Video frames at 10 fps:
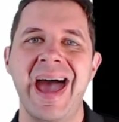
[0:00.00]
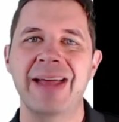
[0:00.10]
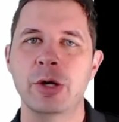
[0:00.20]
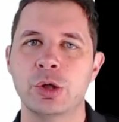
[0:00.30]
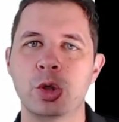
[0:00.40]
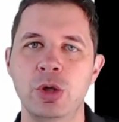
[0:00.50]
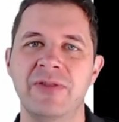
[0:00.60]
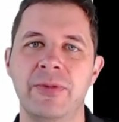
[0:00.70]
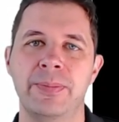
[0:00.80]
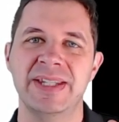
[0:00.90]
And those two
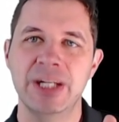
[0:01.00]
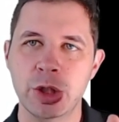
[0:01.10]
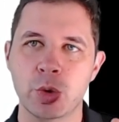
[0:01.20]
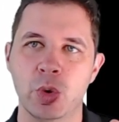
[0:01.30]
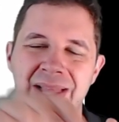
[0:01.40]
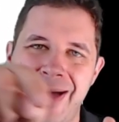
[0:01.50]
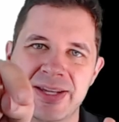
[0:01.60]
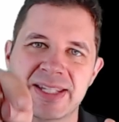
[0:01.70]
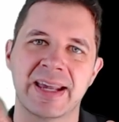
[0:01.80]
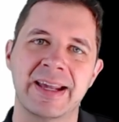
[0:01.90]
different positions will allow
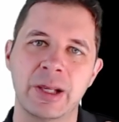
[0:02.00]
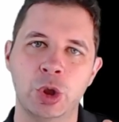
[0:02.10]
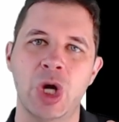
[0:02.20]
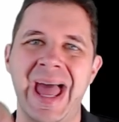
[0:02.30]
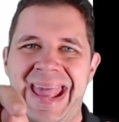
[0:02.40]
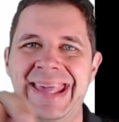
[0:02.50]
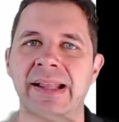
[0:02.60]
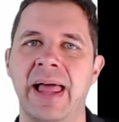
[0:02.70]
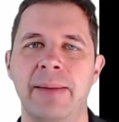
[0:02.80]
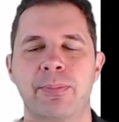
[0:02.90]
us to
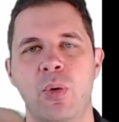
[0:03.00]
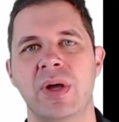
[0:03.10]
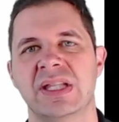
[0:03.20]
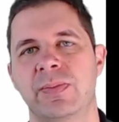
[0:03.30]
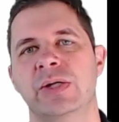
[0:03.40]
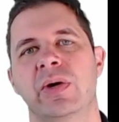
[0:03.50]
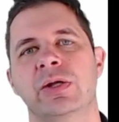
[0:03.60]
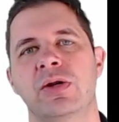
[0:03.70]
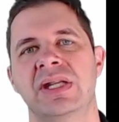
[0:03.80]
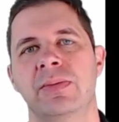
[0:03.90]
triangulate points between
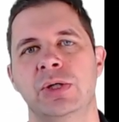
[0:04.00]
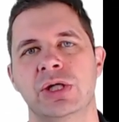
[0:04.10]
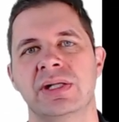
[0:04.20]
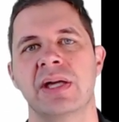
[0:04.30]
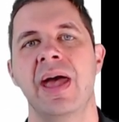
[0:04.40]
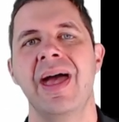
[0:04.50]
those images.